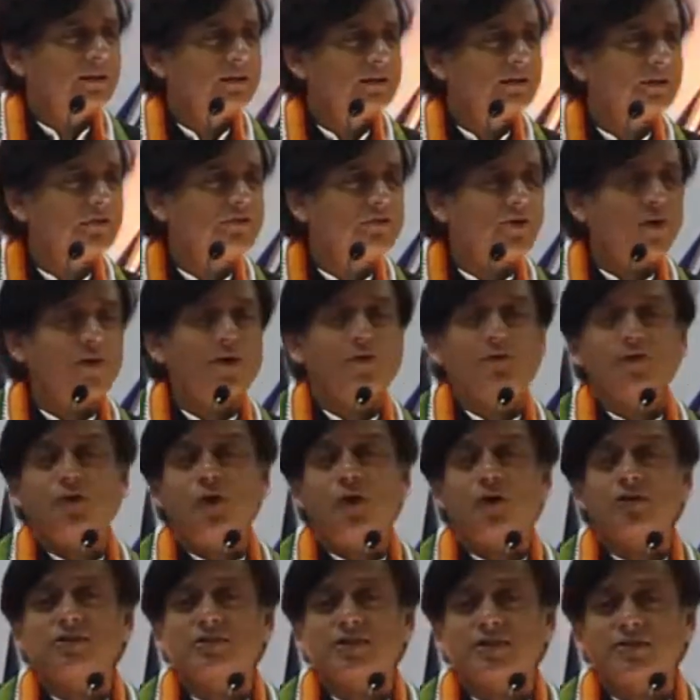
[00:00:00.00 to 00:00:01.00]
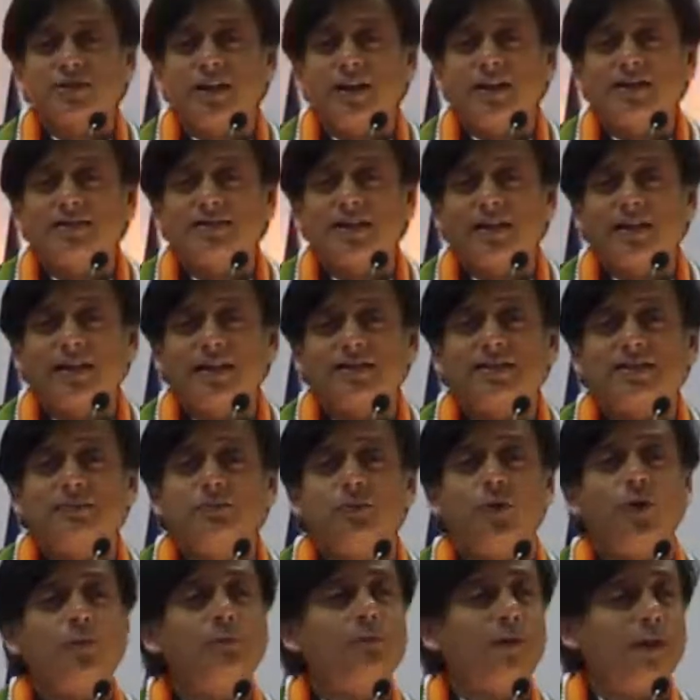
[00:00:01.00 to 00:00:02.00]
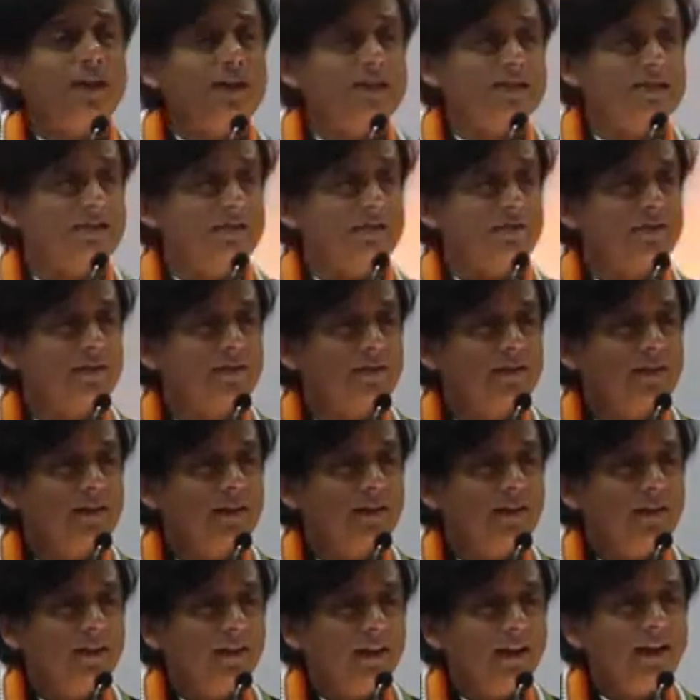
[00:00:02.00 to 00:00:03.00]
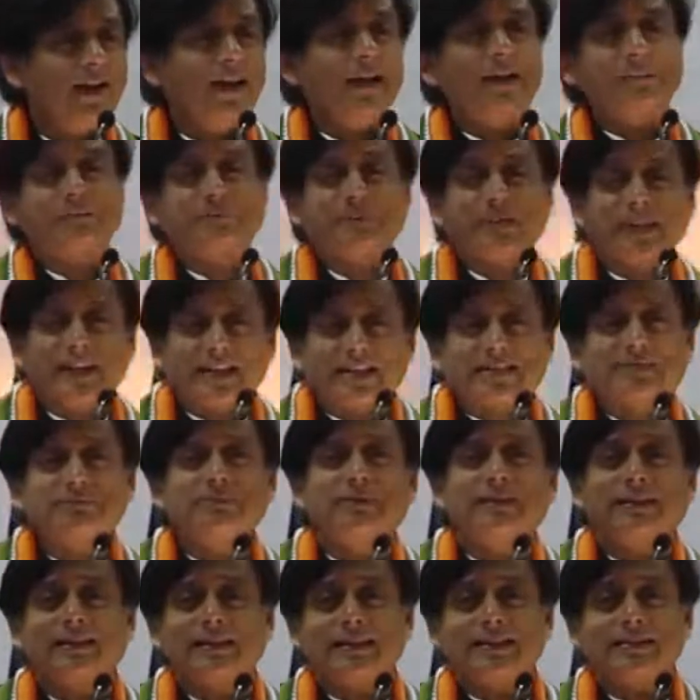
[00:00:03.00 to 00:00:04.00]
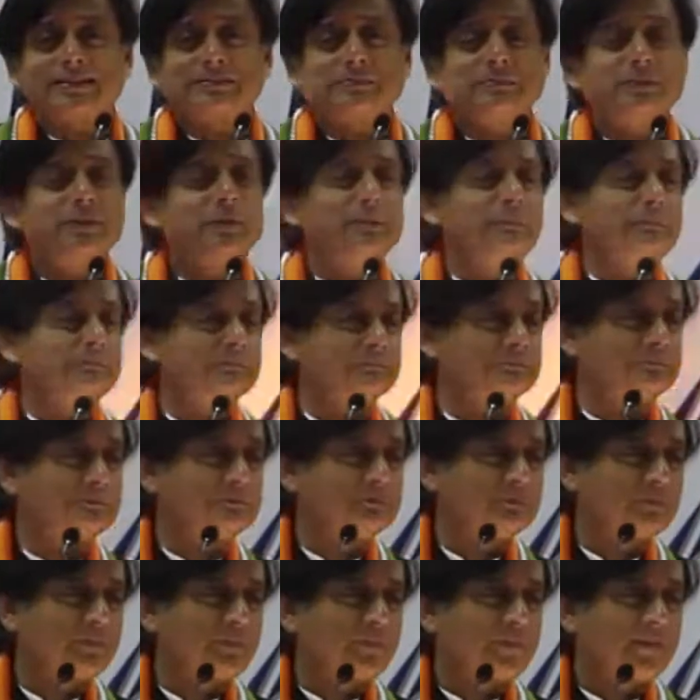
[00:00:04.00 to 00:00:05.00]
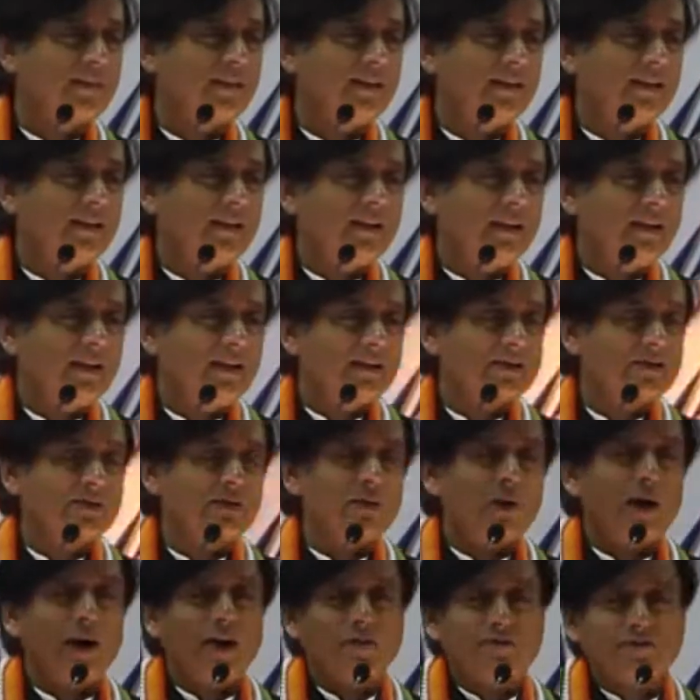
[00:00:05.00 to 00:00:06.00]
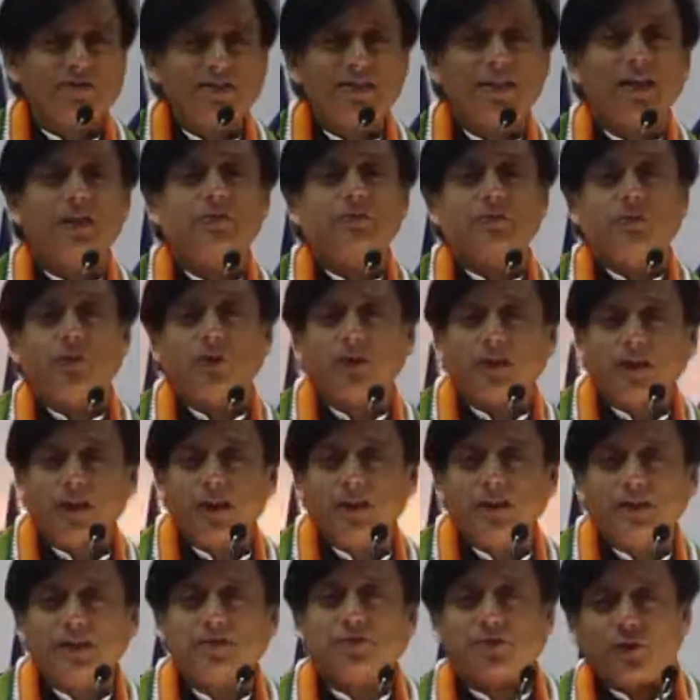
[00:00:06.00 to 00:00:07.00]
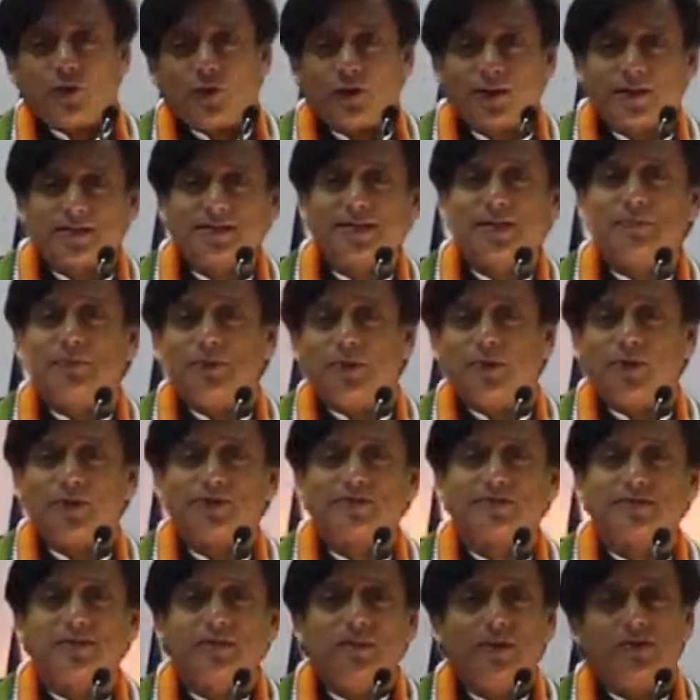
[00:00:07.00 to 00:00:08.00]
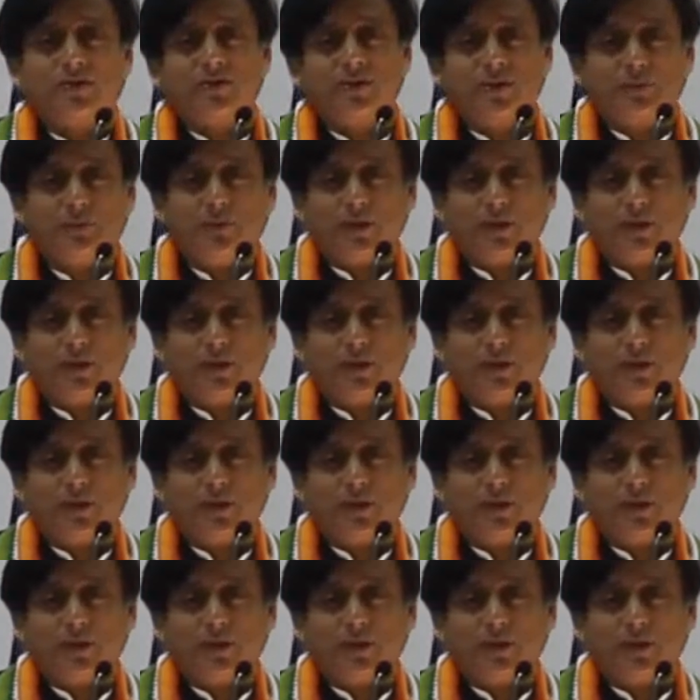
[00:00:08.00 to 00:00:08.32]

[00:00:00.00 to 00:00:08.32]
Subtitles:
The frog's cries are getting more plaintive. "Help, kiss me, kiss me." So after he keeps walking and this frog is keeping on screaming from the